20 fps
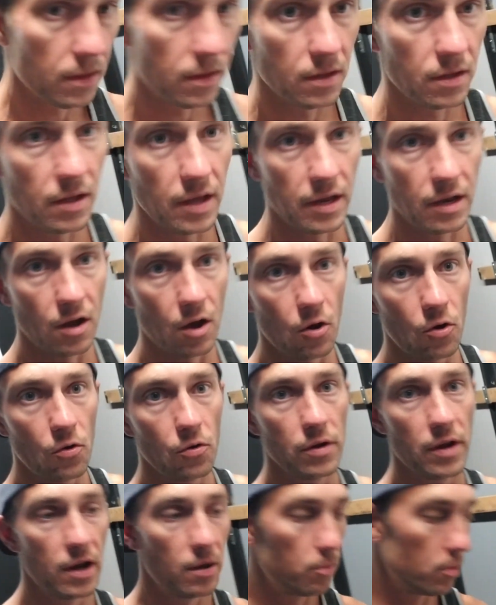an old
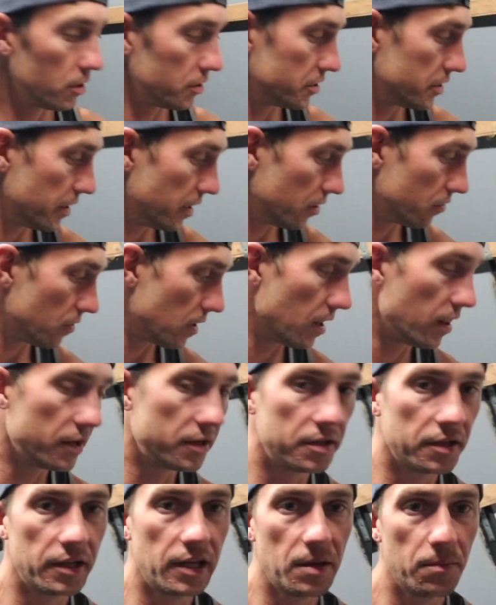airbrush needle. I like
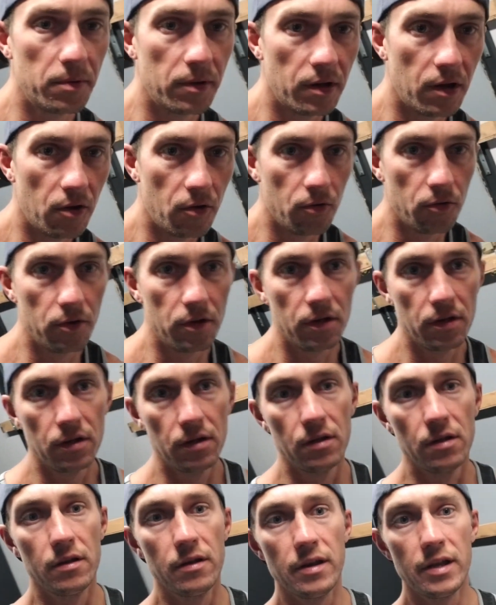to keep an old
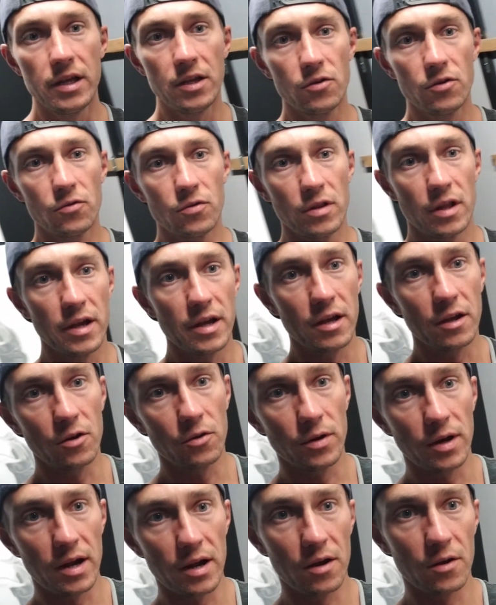needle laying
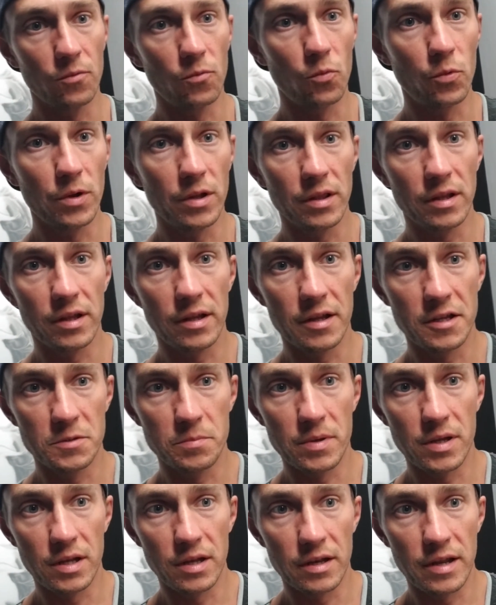around, one that has
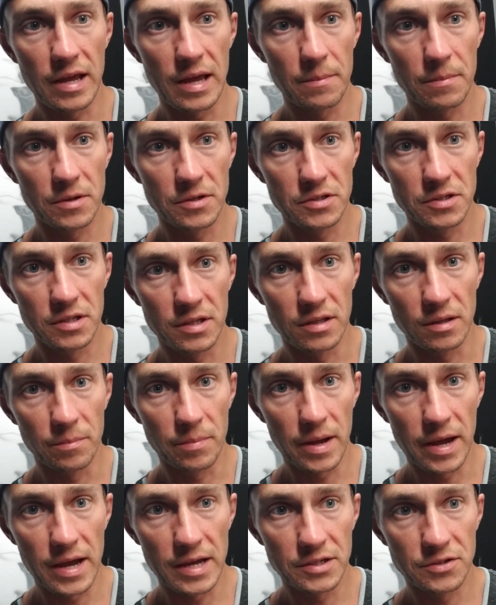been damaged in the
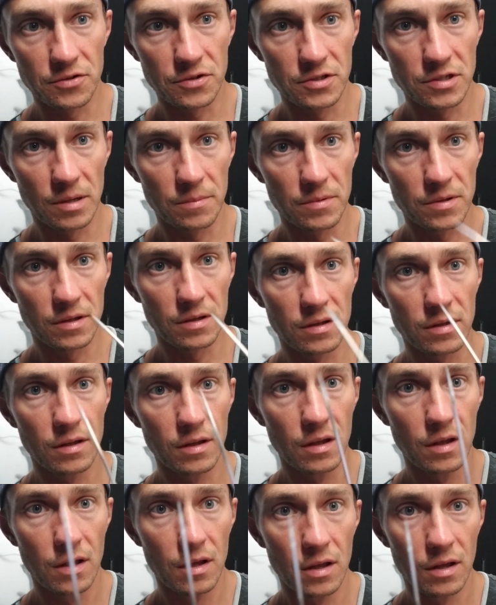past or something,
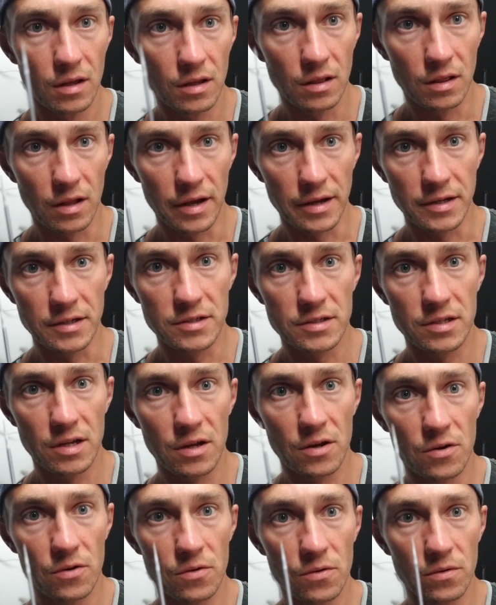like
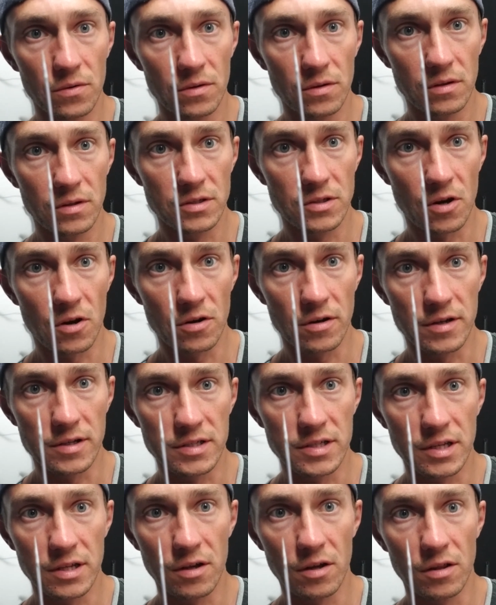so. It's hard to
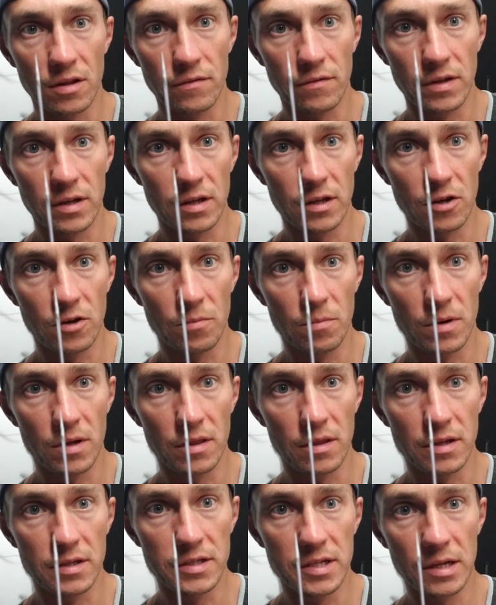see on the video, but
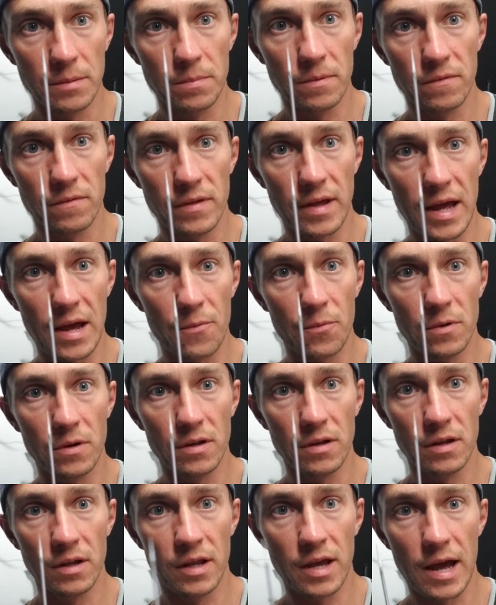the tip of that
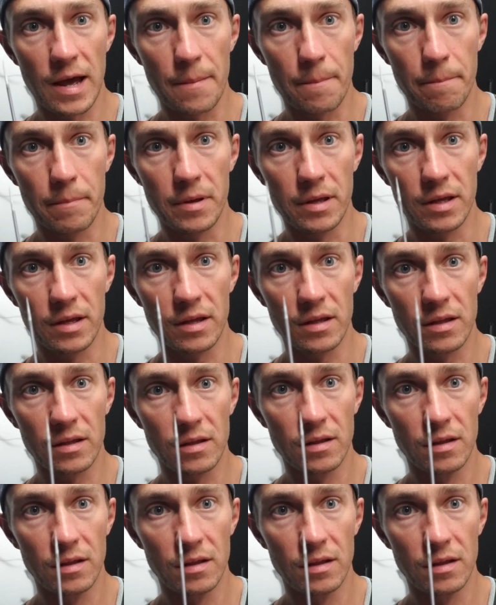one got bent